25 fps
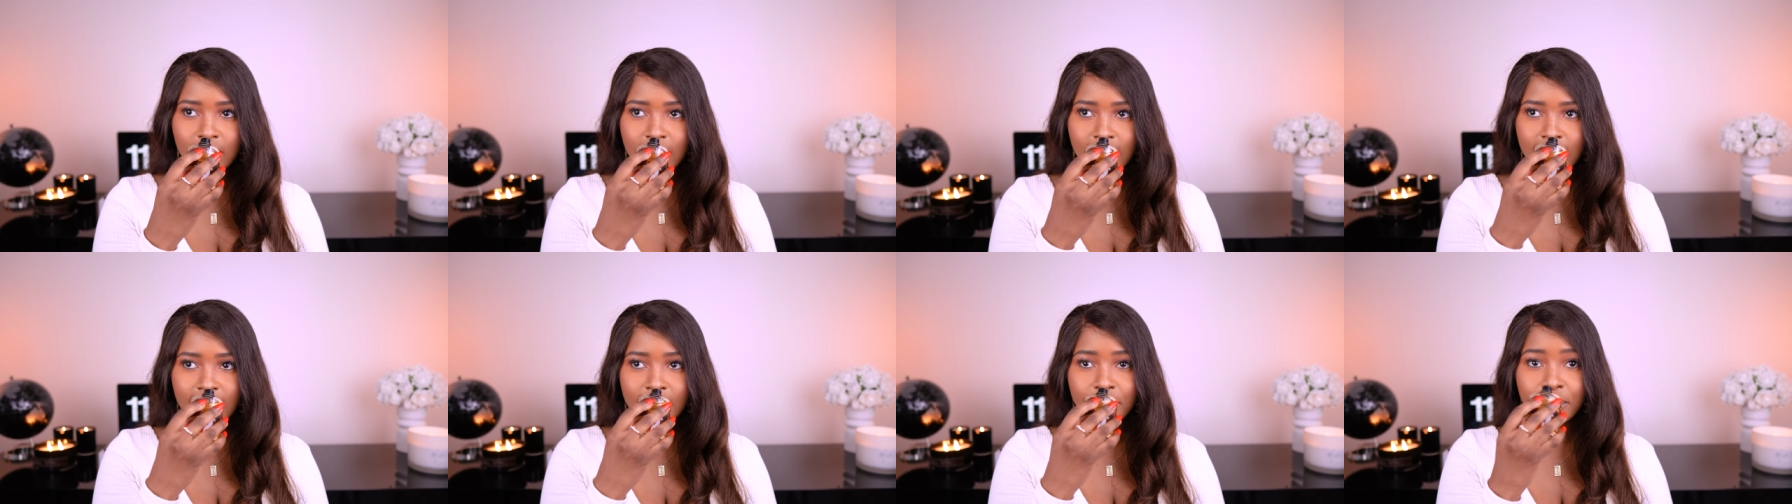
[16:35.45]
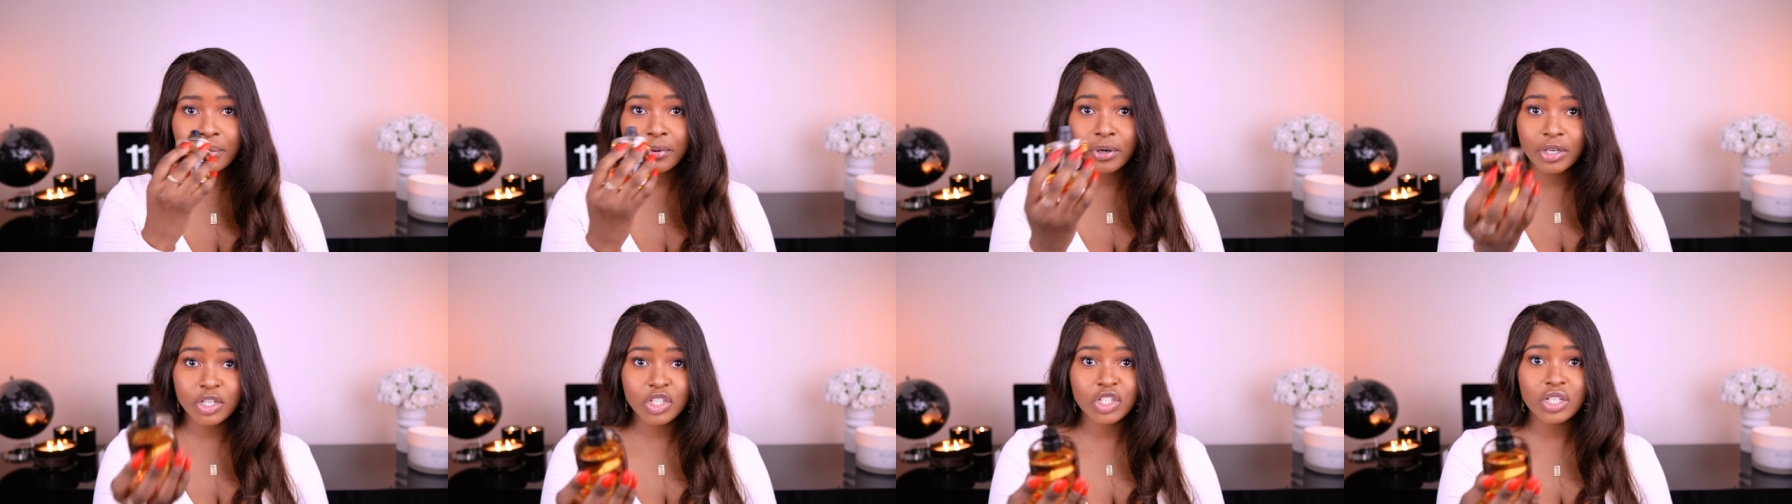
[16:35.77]
and
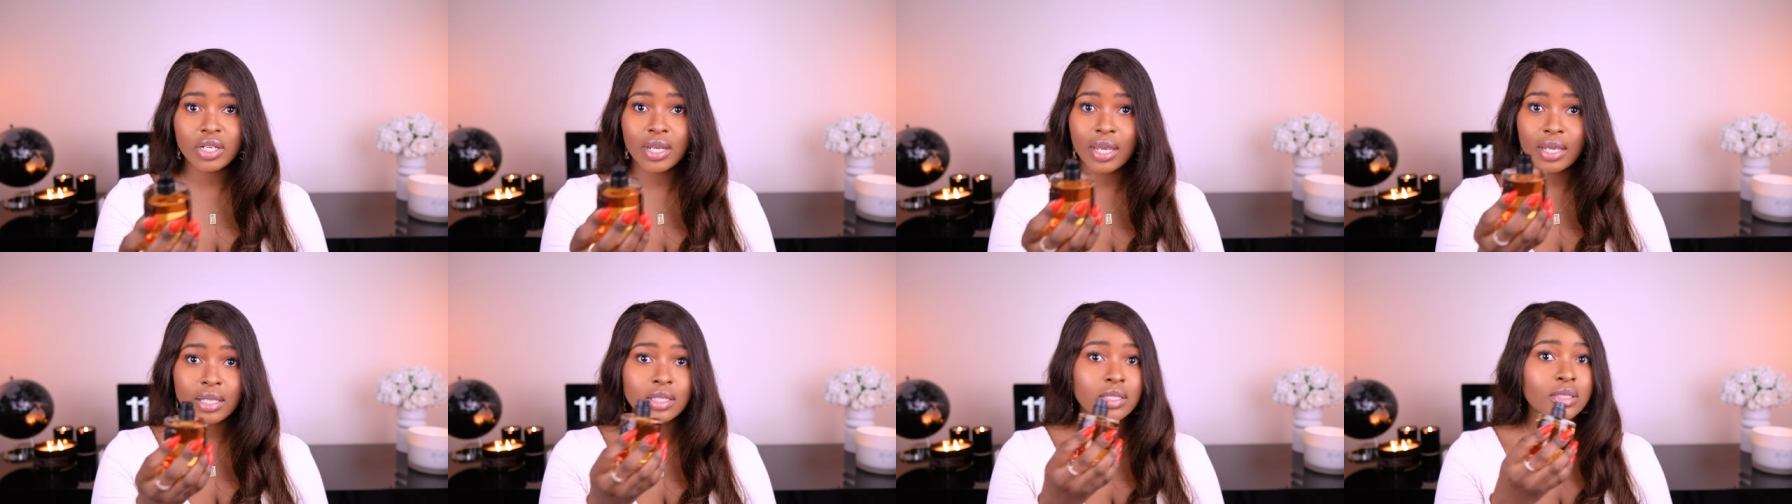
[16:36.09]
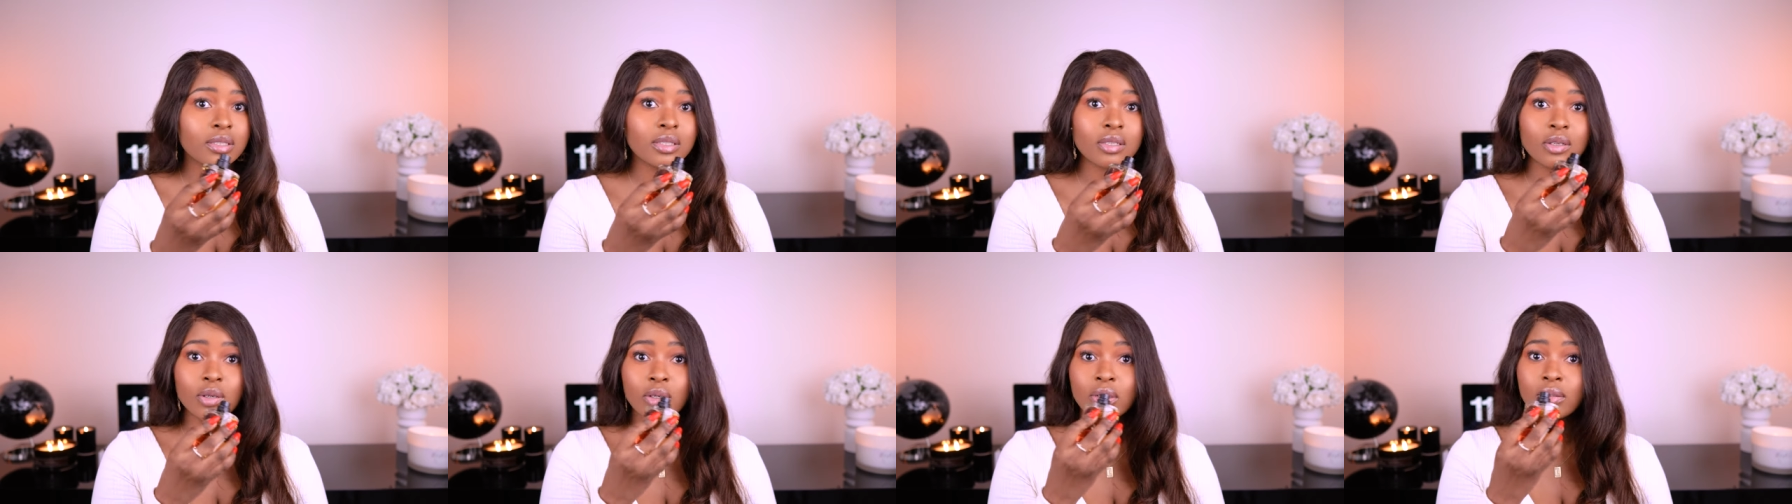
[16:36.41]

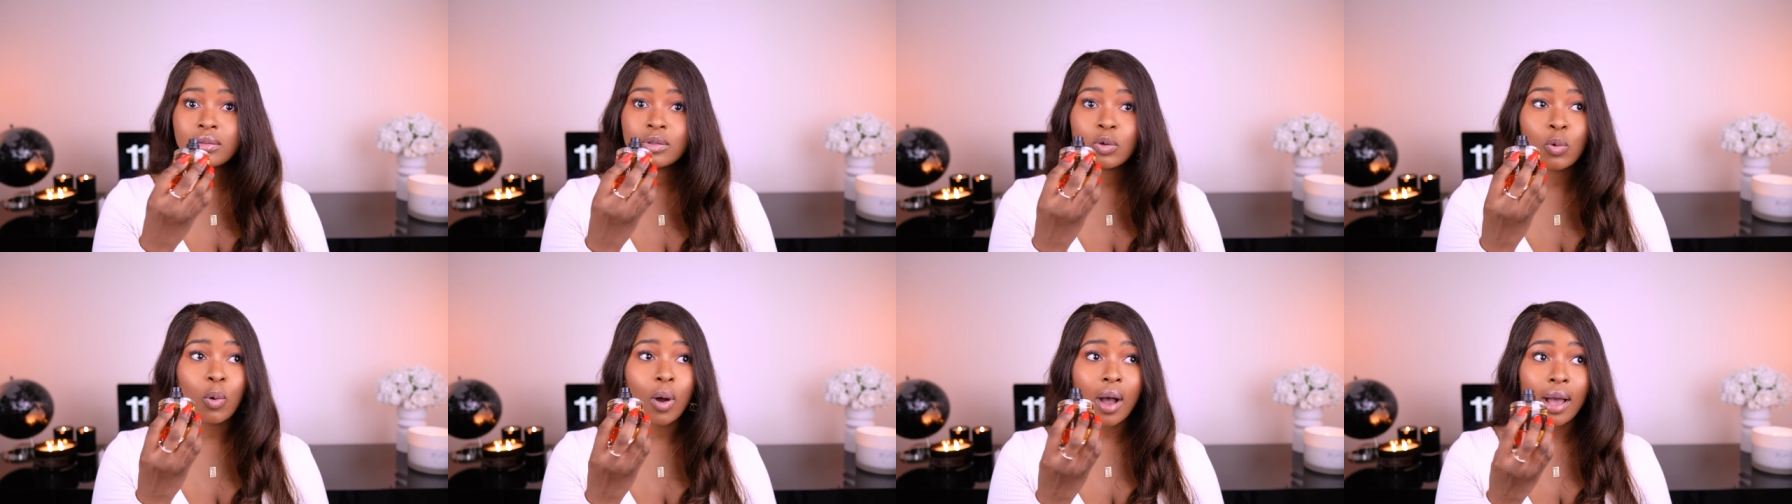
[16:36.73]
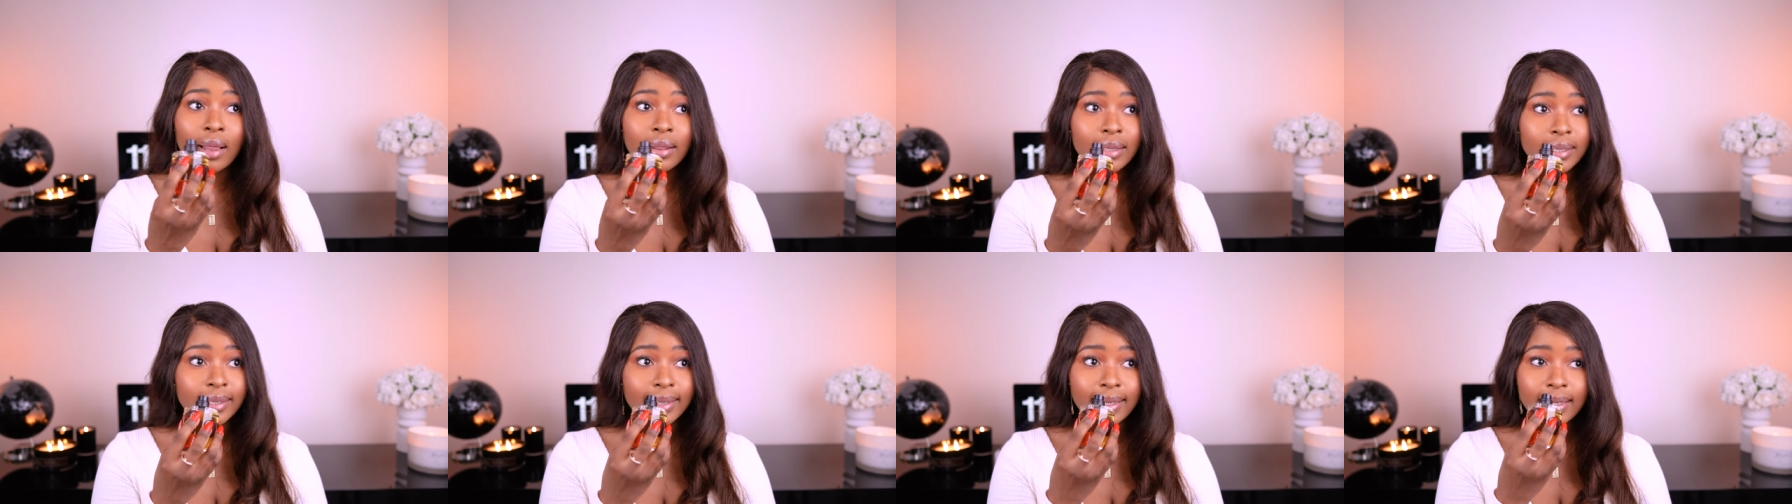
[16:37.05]
appreciates
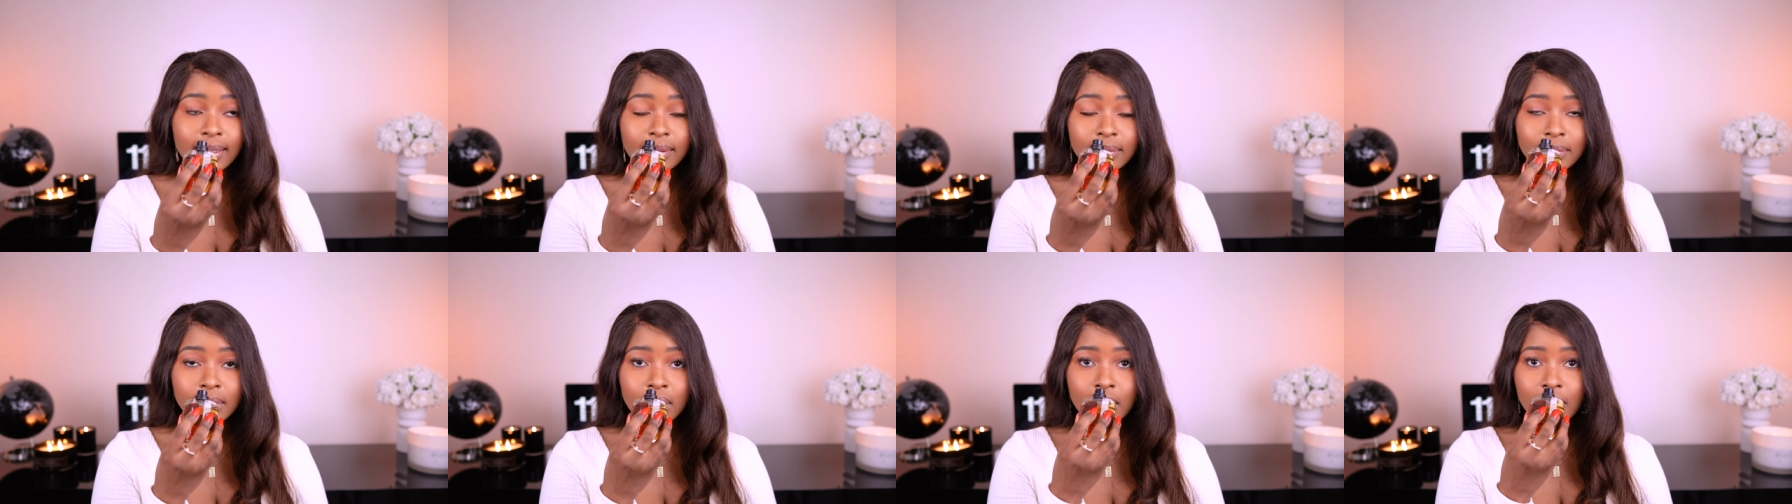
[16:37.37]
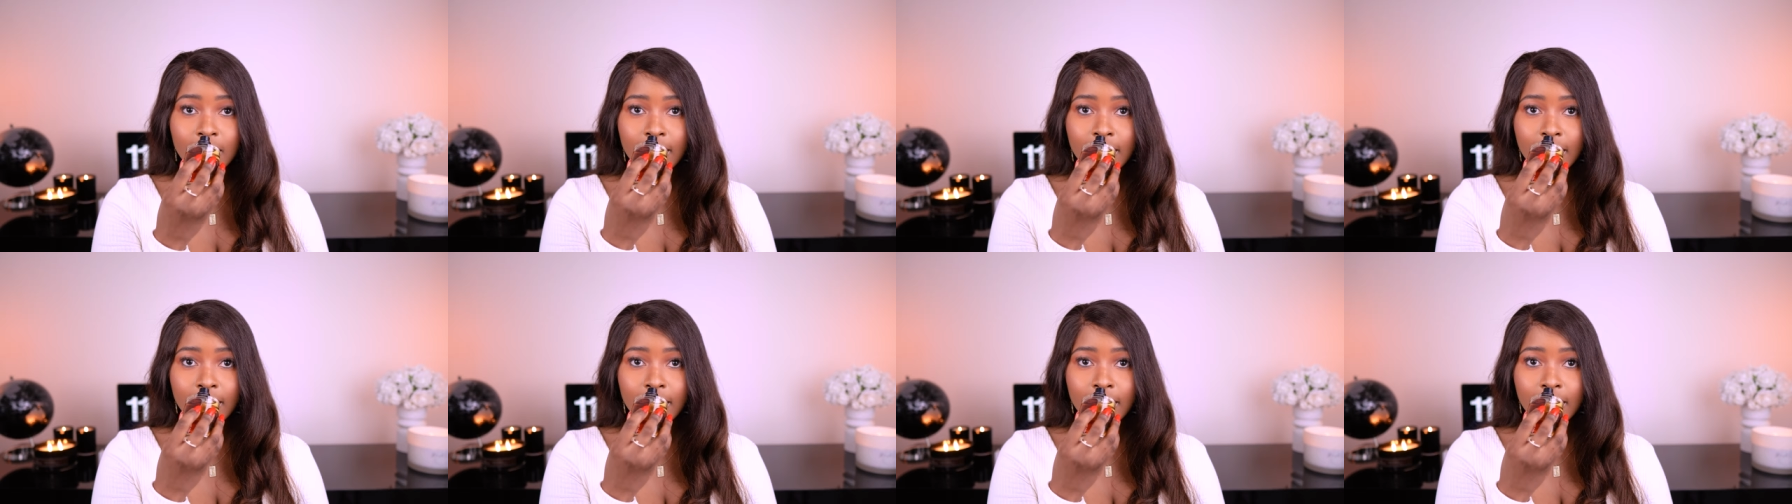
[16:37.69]
quality.